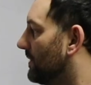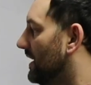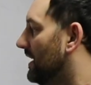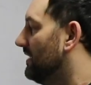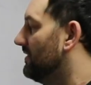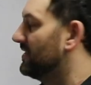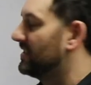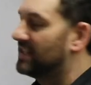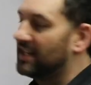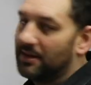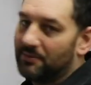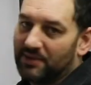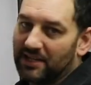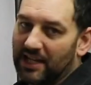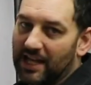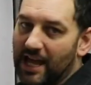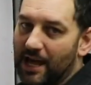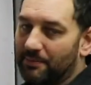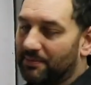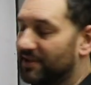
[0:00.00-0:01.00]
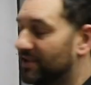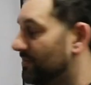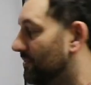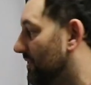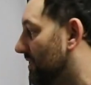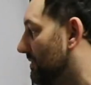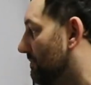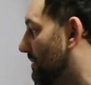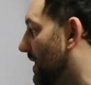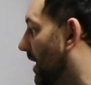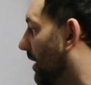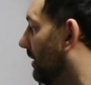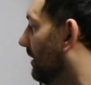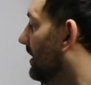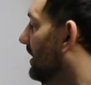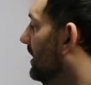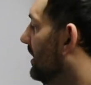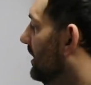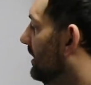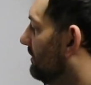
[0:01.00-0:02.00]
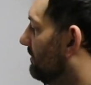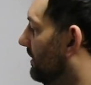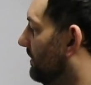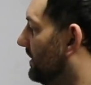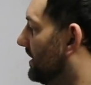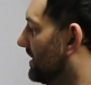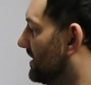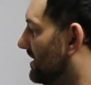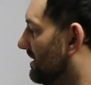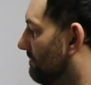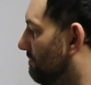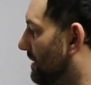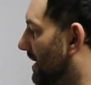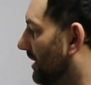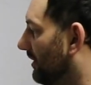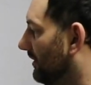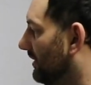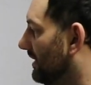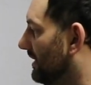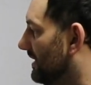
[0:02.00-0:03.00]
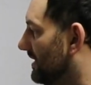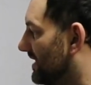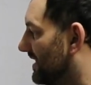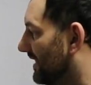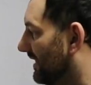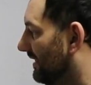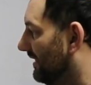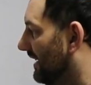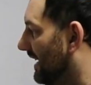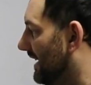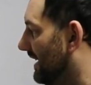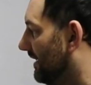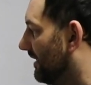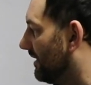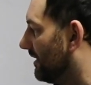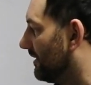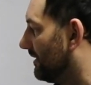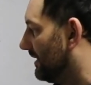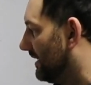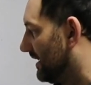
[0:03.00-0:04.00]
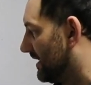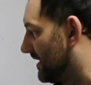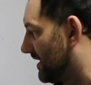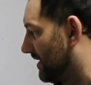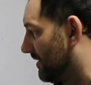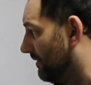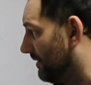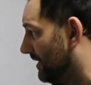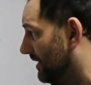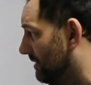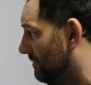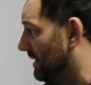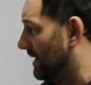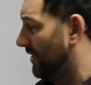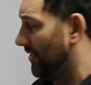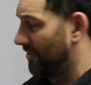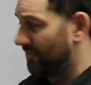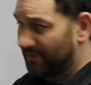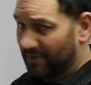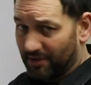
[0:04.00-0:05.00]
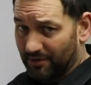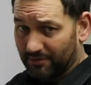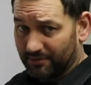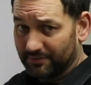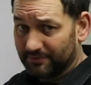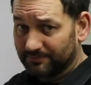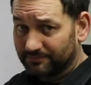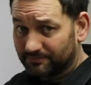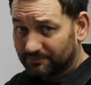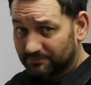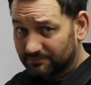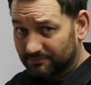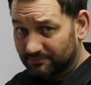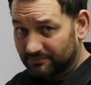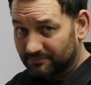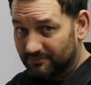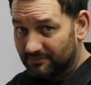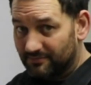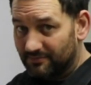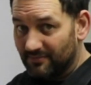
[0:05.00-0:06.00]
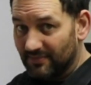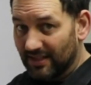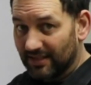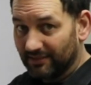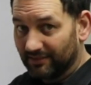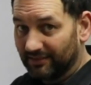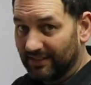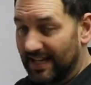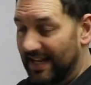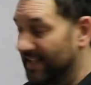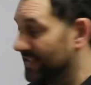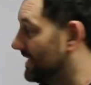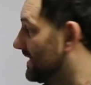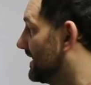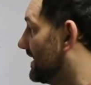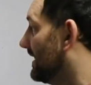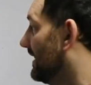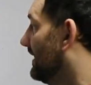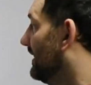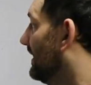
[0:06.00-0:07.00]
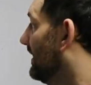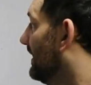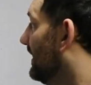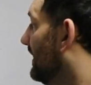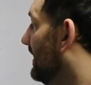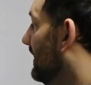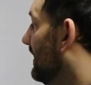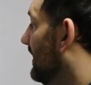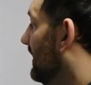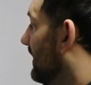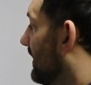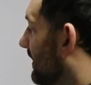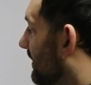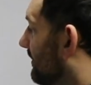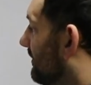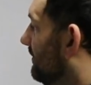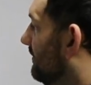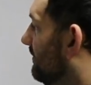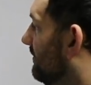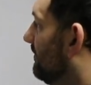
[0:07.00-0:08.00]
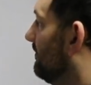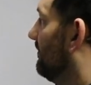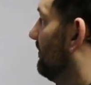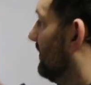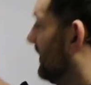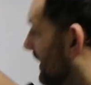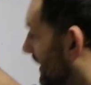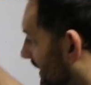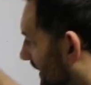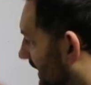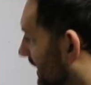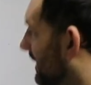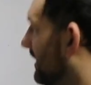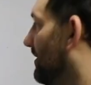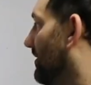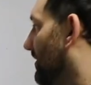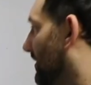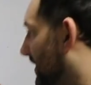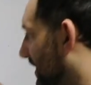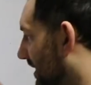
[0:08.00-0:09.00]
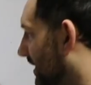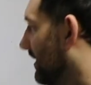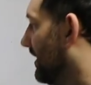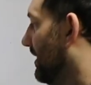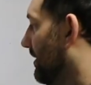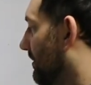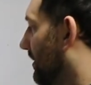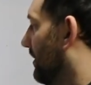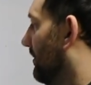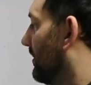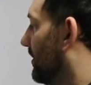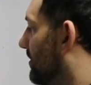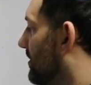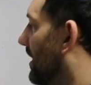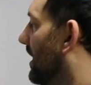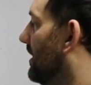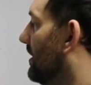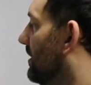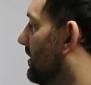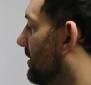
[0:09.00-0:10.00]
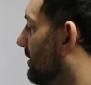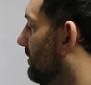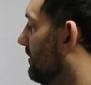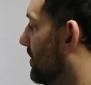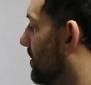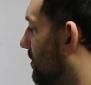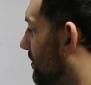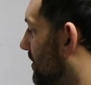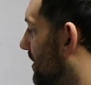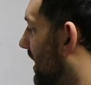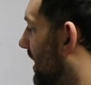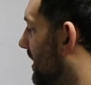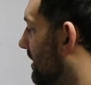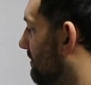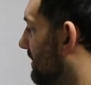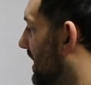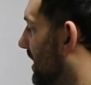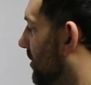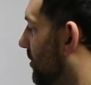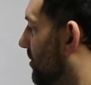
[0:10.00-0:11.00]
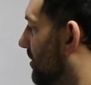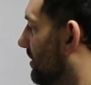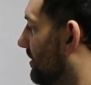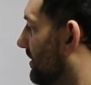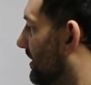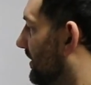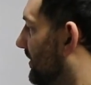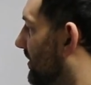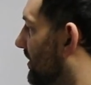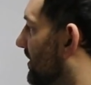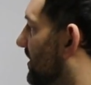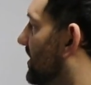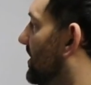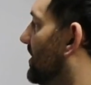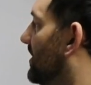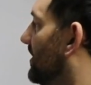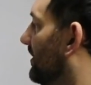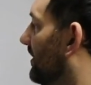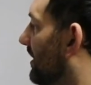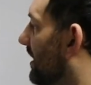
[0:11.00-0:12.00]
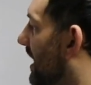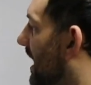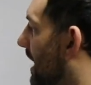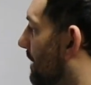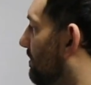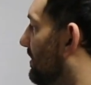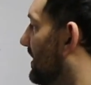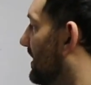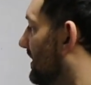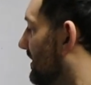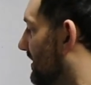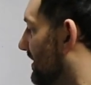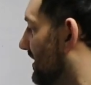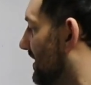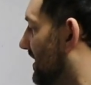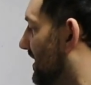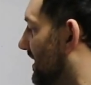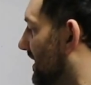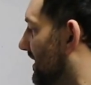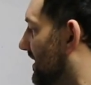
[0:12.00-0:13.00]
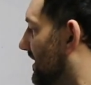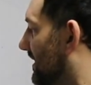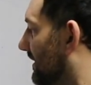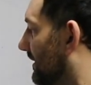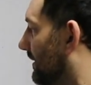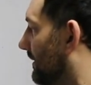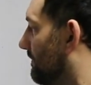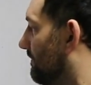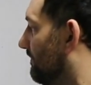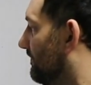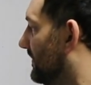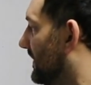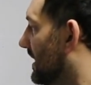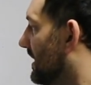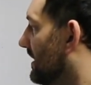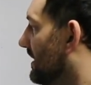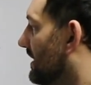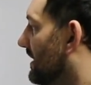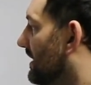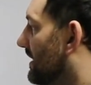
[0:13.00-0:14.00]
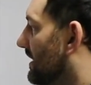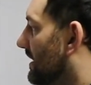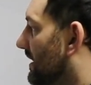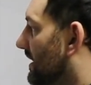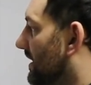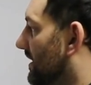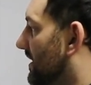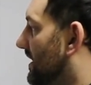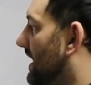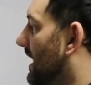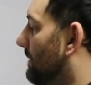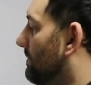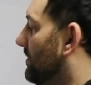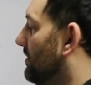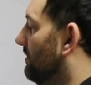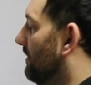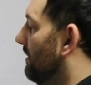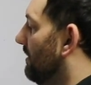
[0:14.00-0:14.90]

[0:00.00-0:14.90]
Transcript: way. And the same thing happens with the belt. But because the belt is lighter, it's going to be thrown less. And in theory, what we're trying to do is we're trying to make sure that the slop in the system is kept to